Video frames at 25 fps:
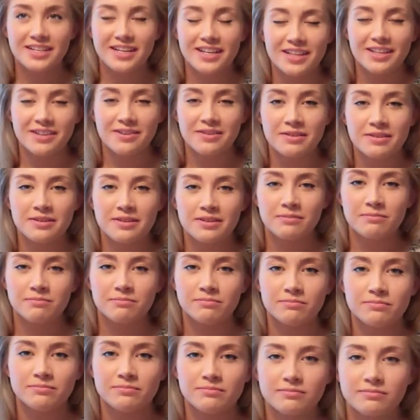Say something.
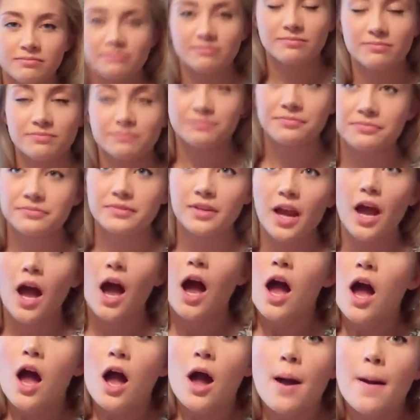These are talkies.
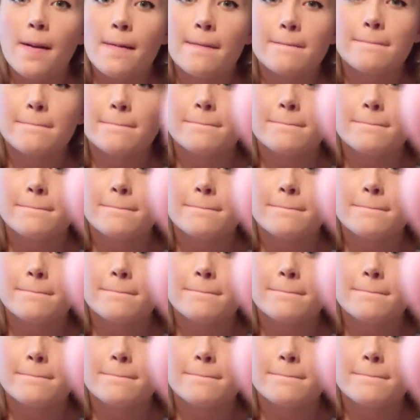Ready?